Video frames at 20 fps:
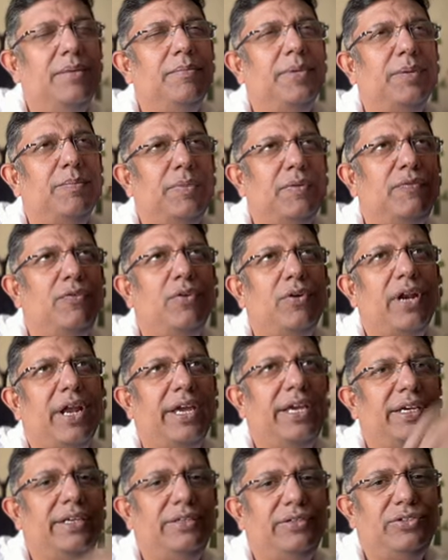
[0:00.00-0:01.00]
But before
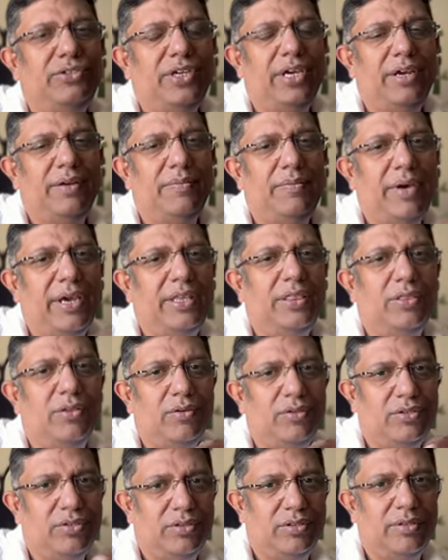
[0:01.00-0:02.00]
I share my
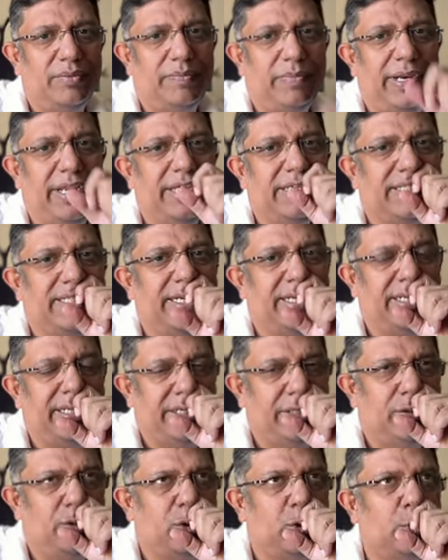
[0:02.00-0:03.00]
thoughts on the players that
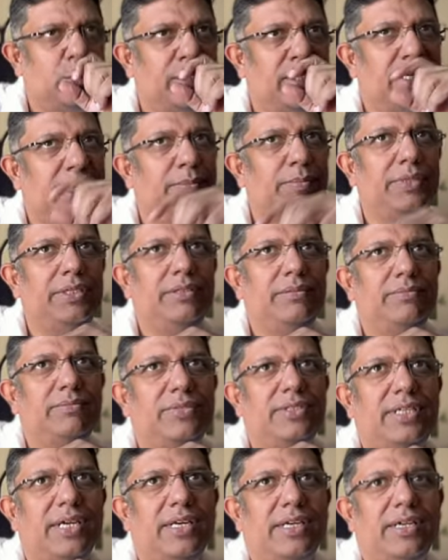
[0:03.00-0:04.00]
he chose, let me
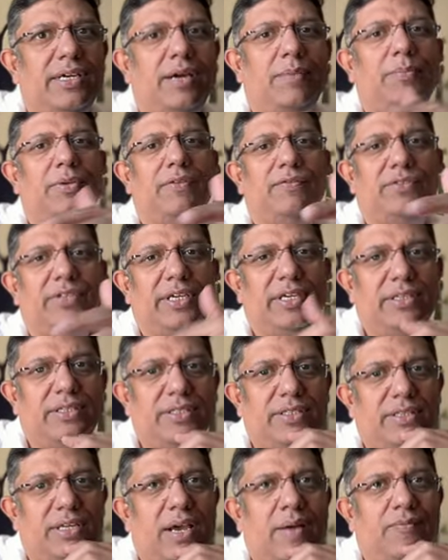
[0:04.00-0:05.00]
set a couple of
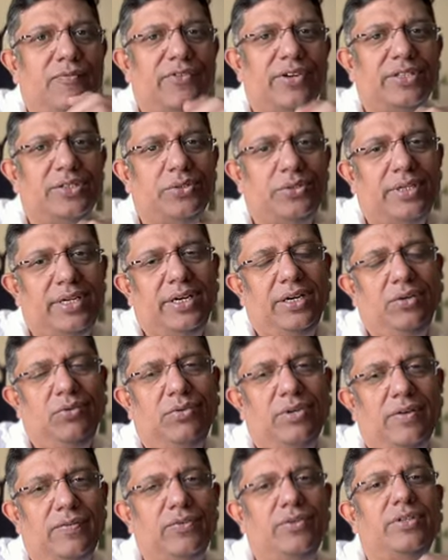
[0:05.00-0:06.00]
things up front so that I
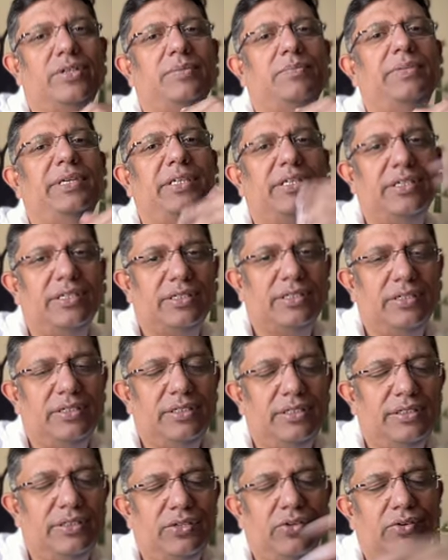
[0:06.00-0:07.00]
don't have to repeat it
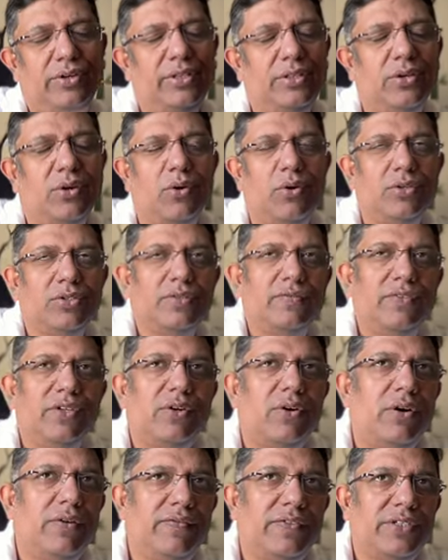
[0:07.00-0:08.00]
during the course of the
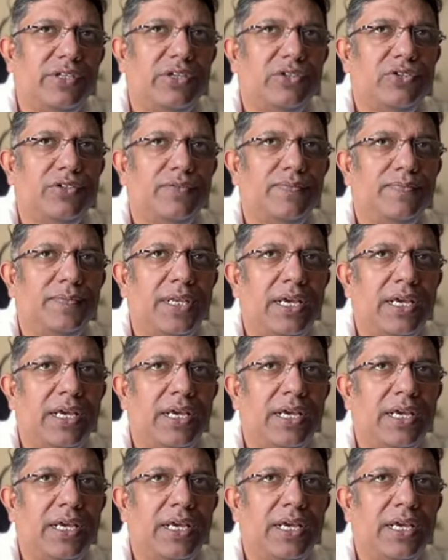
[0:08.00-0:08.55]
conversation.